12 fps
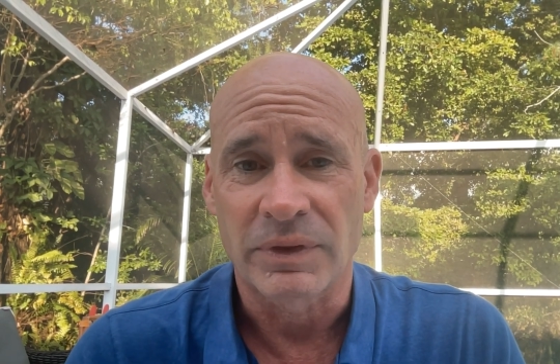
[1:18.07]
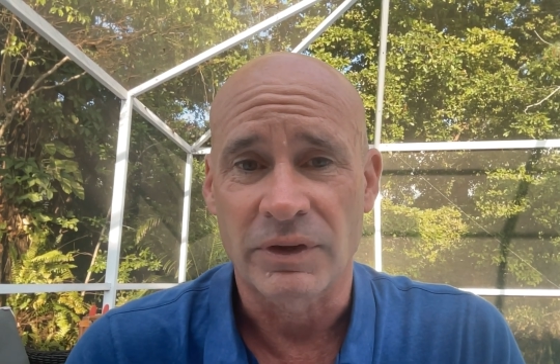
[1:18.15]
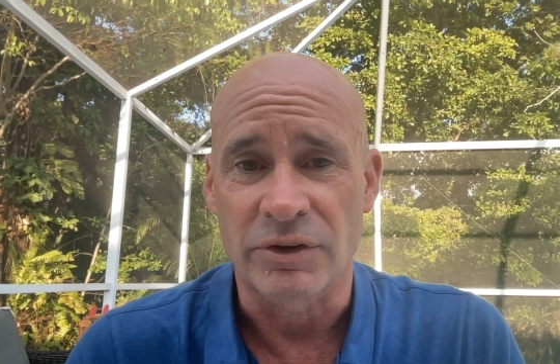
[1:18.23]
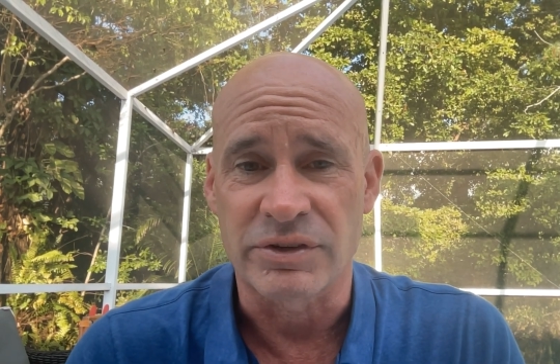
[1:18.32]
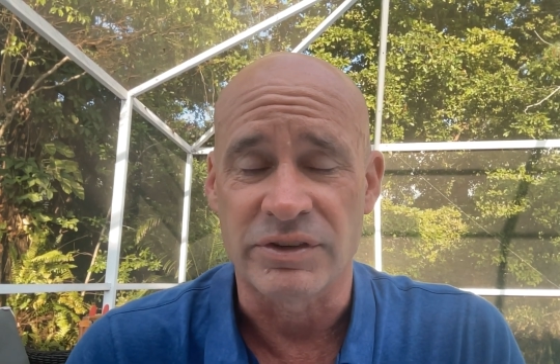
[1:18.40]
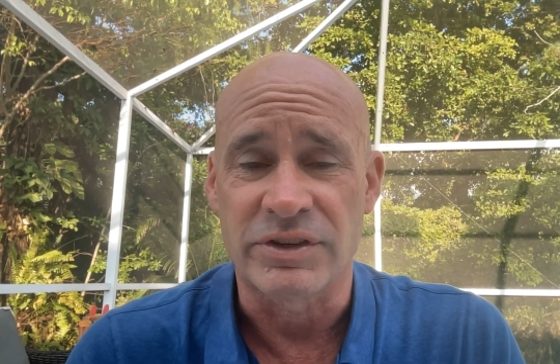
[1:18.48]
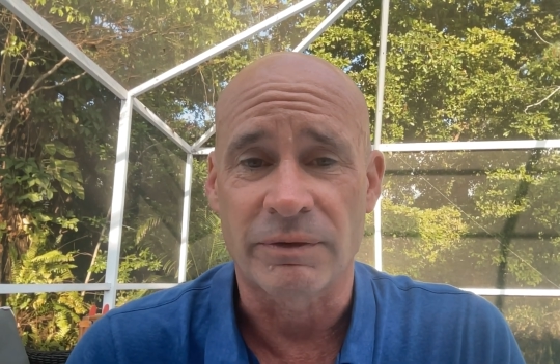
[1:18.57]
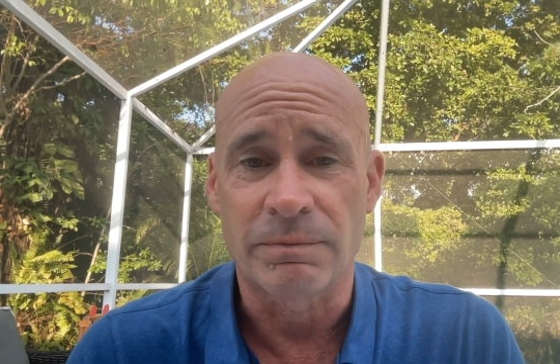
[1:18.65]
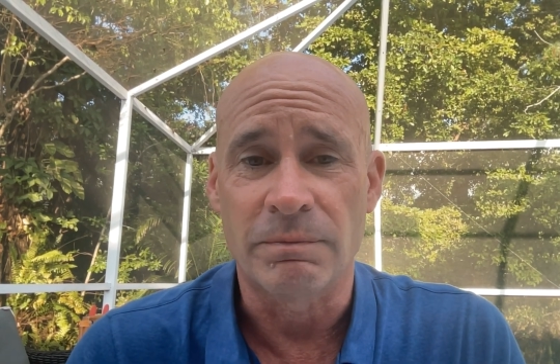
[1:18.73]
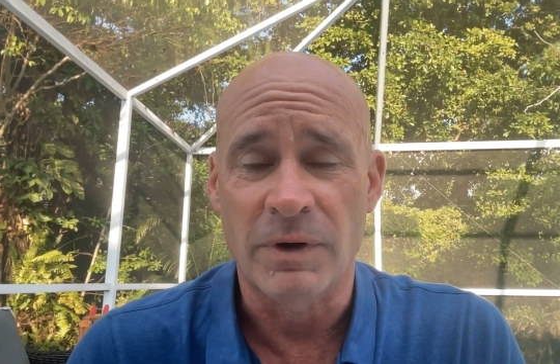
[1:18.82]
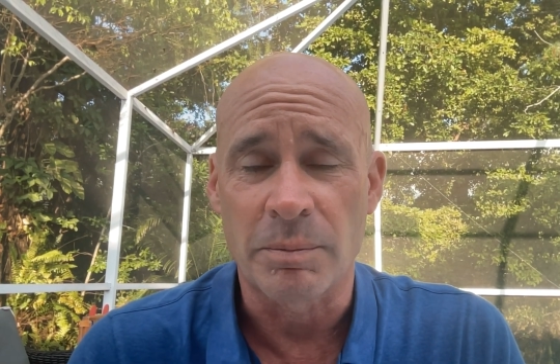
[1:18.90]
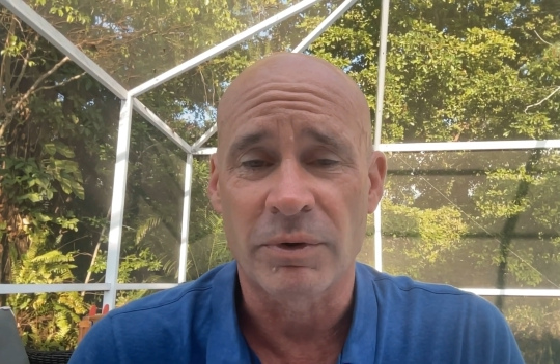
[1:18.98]
There's a
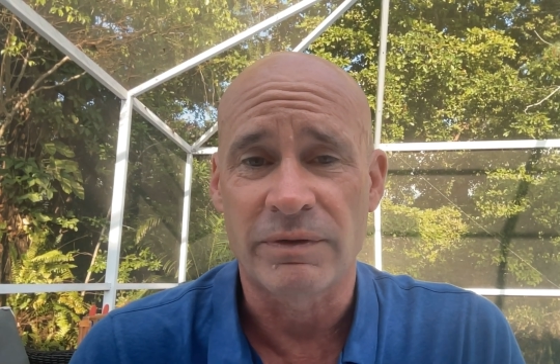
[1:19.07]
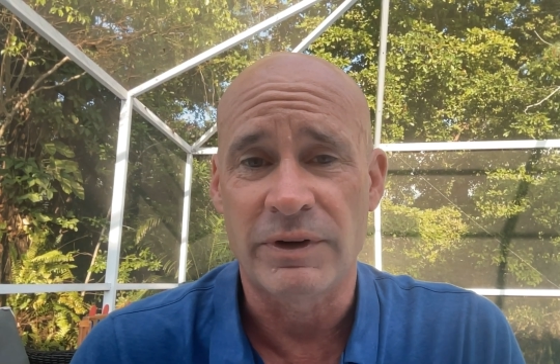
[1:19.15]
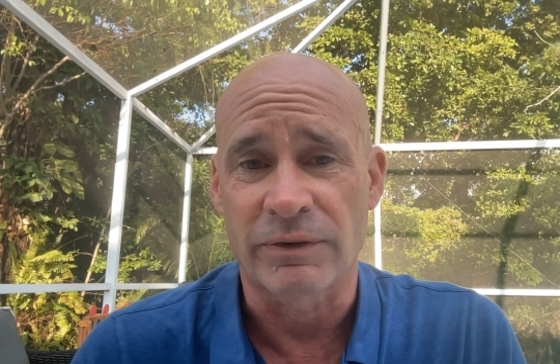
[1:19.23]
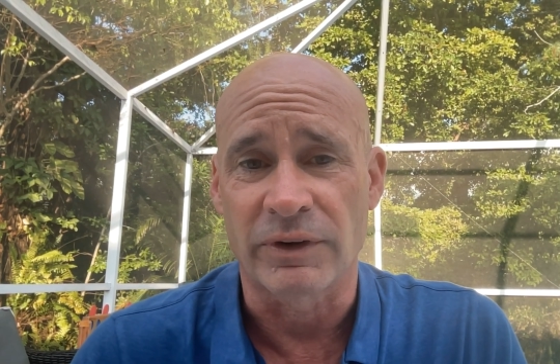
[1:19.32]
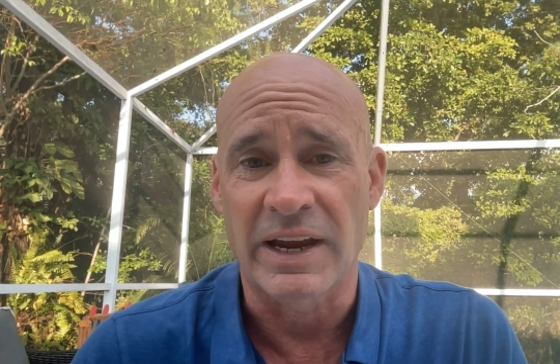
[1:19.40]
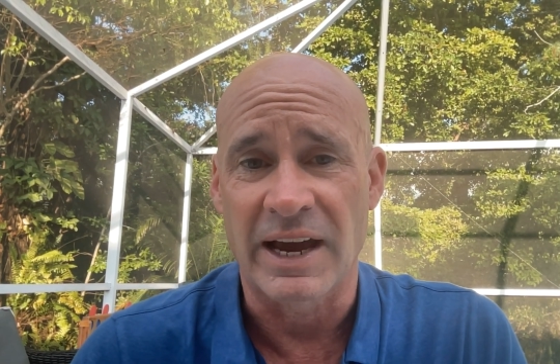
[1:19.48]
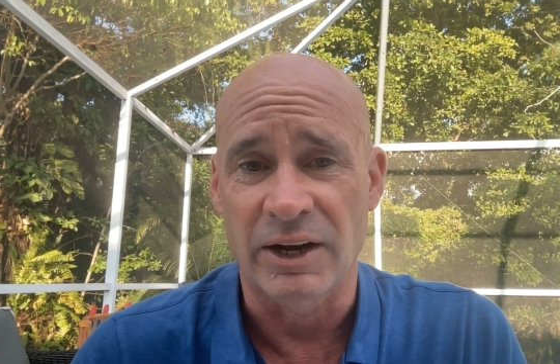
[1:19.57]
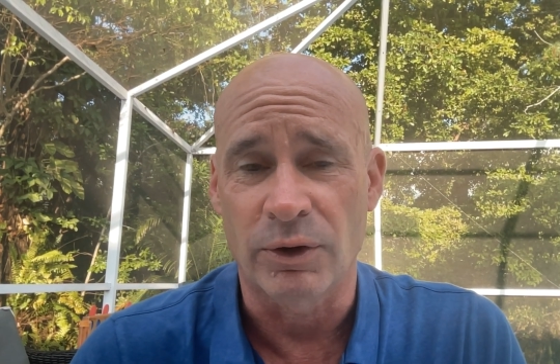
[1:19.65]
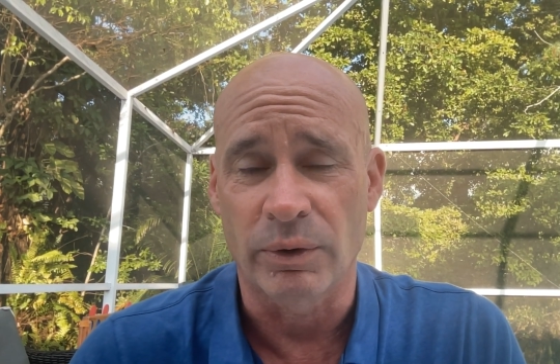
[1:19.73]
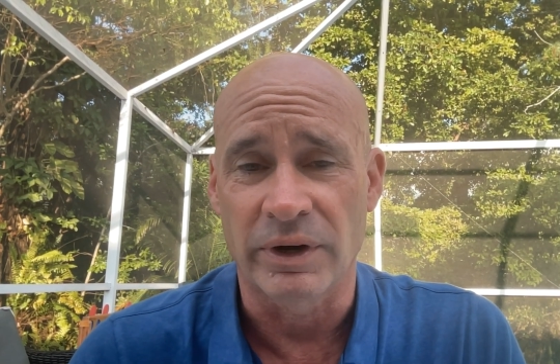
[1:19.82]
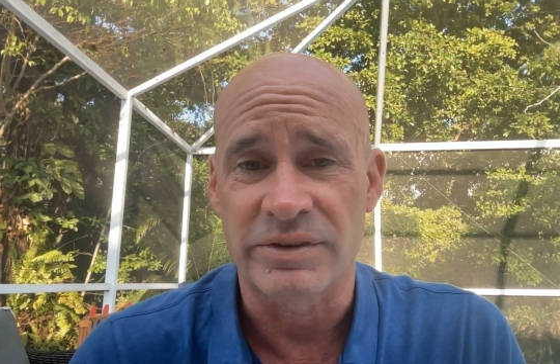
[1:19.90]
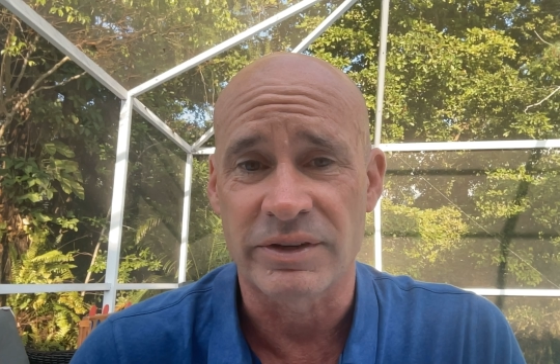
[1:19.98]
number of different
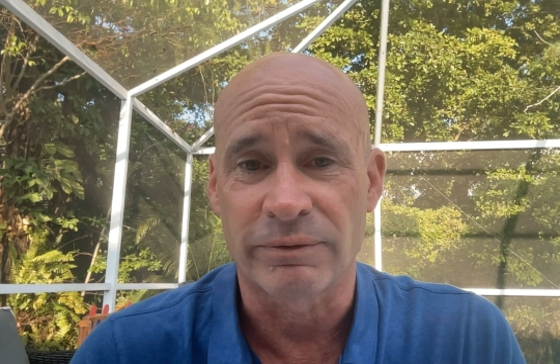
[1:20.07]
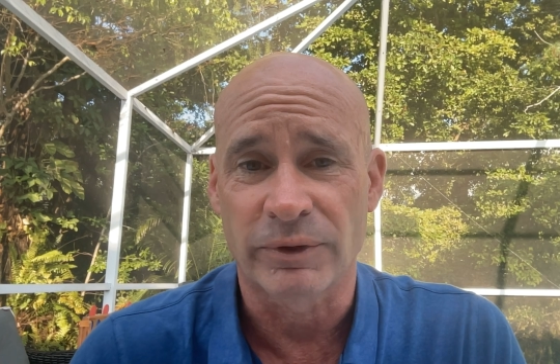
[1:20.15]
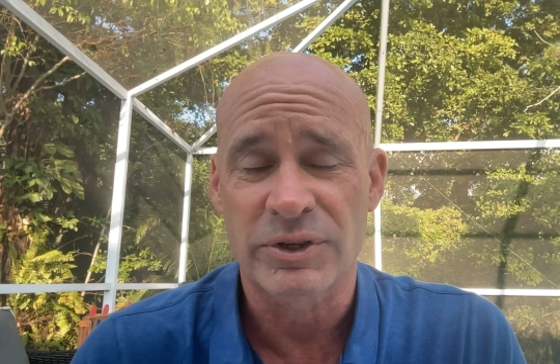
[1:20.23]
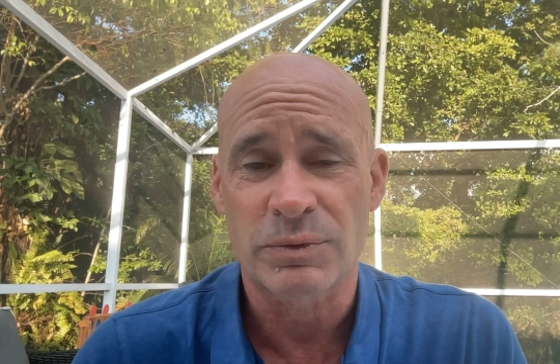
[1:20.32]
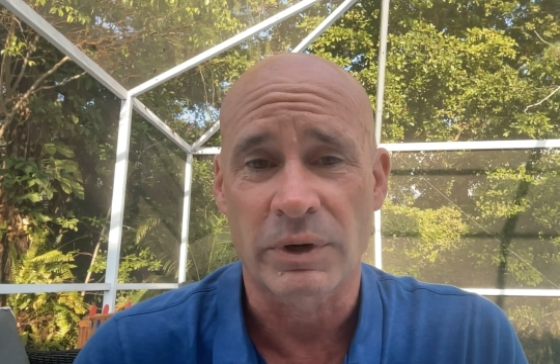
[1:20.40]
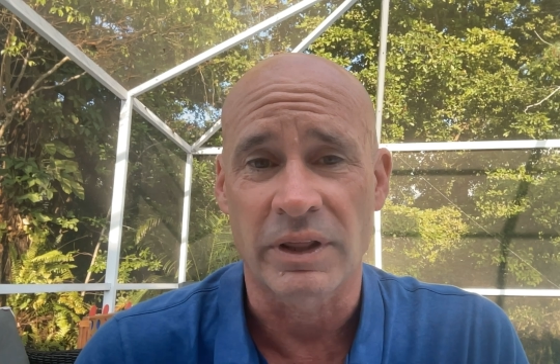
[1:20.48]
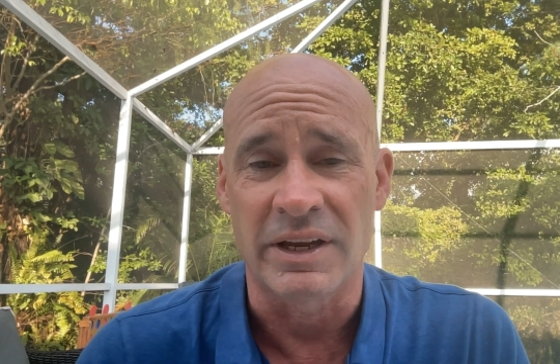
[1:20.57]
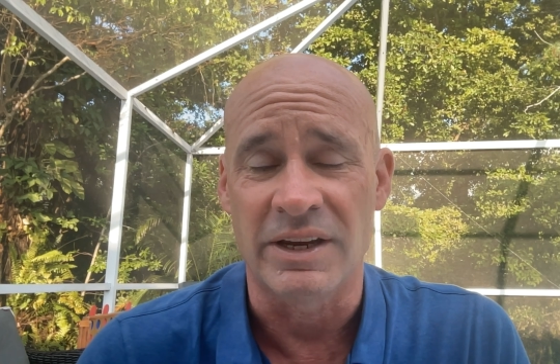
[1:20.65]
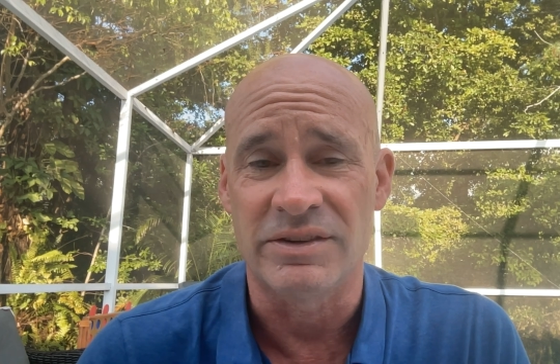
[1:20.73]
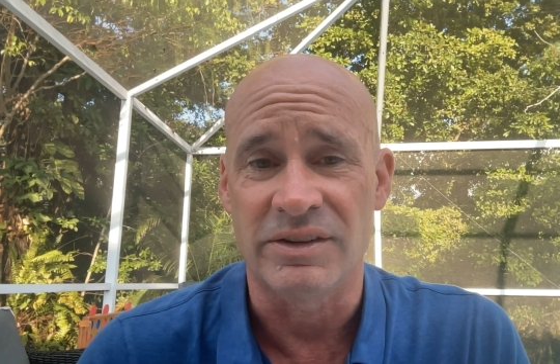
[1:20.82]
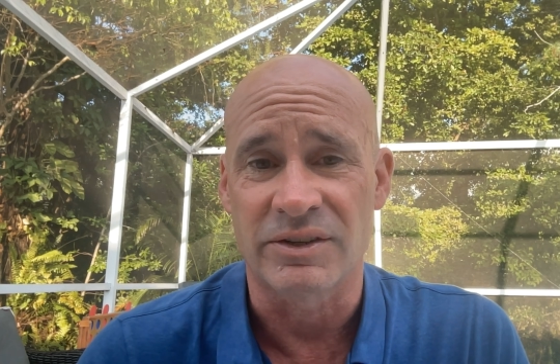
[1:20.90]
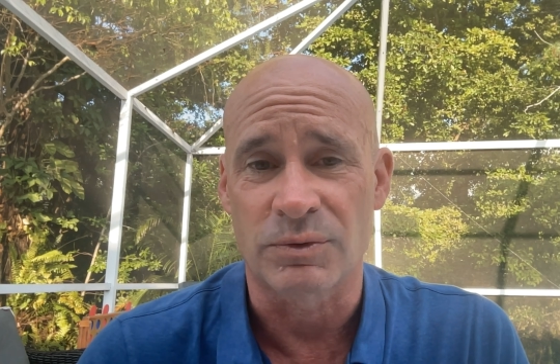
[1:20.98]
categories. The first one and the
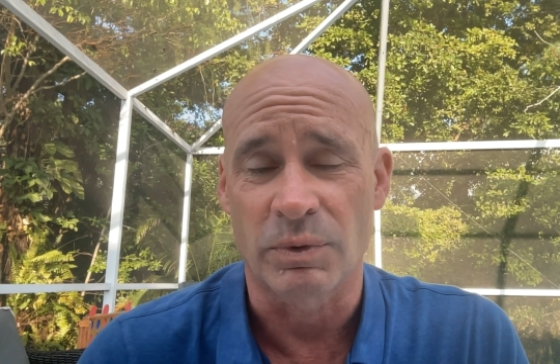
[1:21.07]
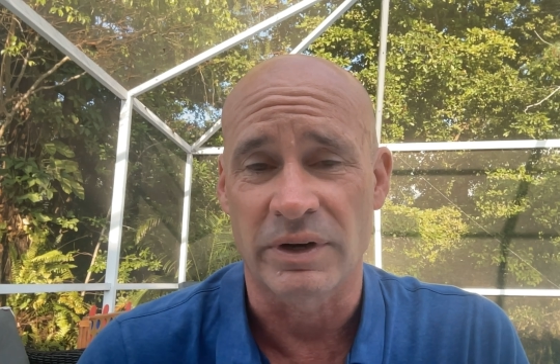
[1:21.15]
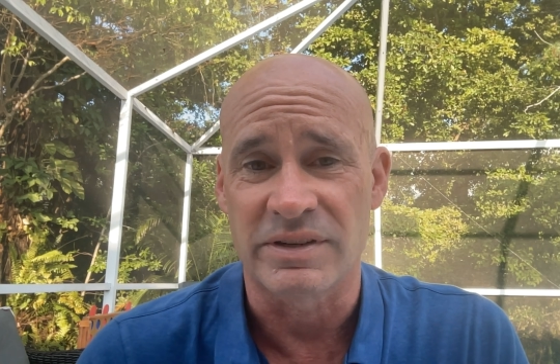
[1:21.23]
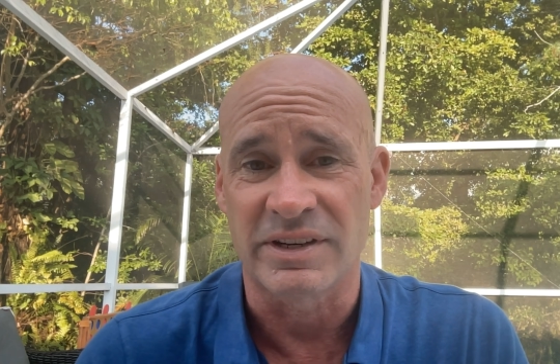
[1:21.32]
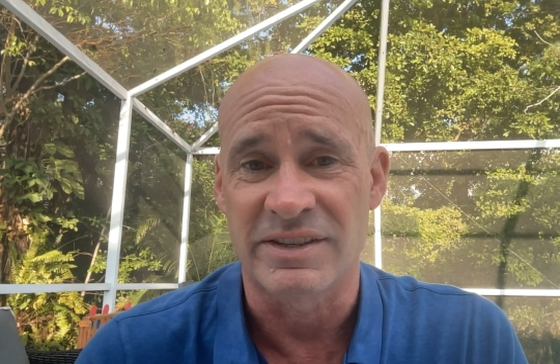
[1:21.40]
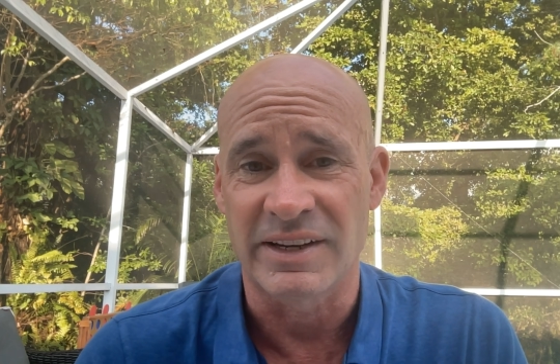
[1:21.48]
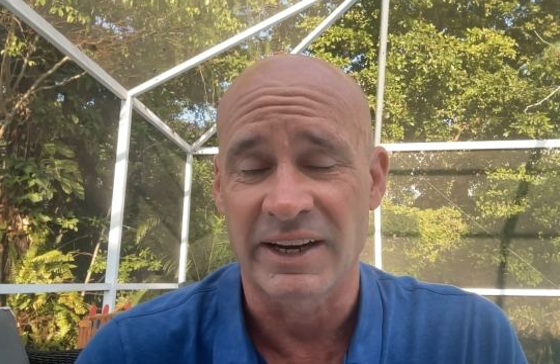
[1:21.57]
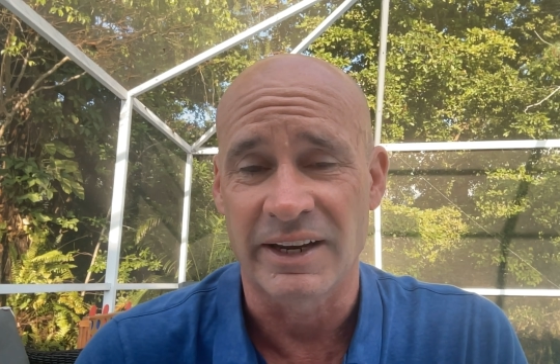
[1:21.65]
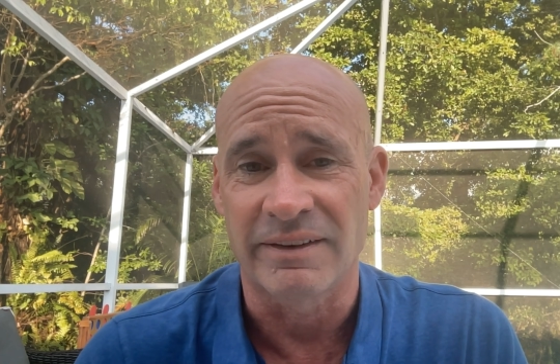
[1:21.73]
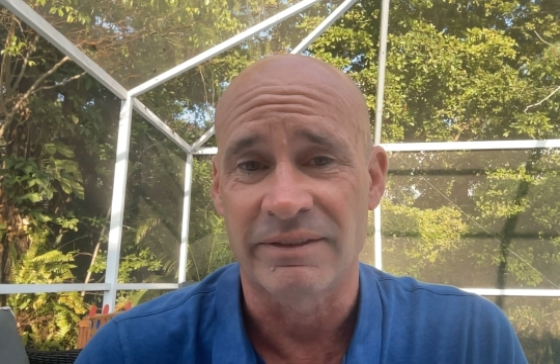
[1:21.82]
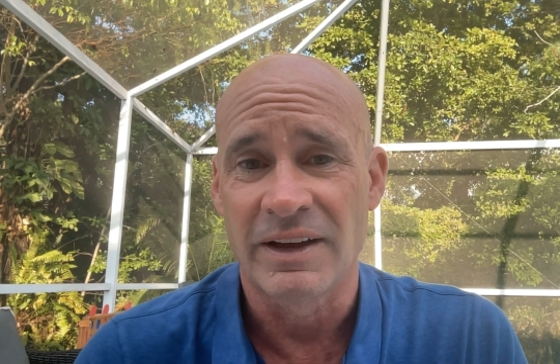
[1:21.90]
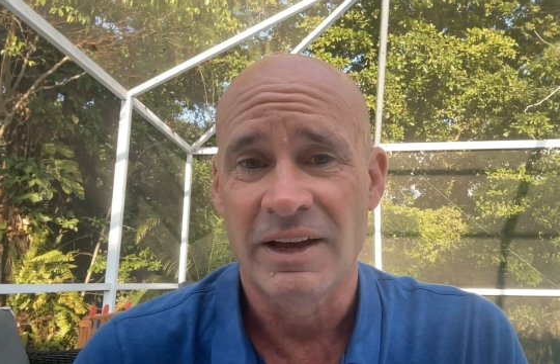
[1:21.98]
easiest one is
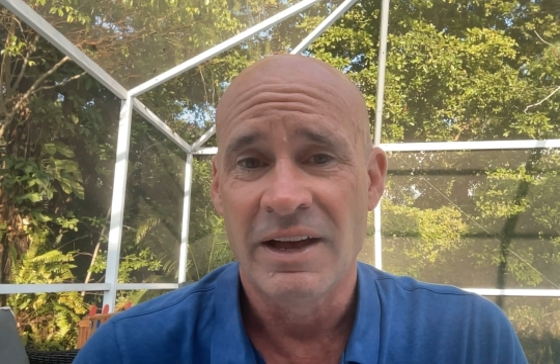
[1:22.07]
executive.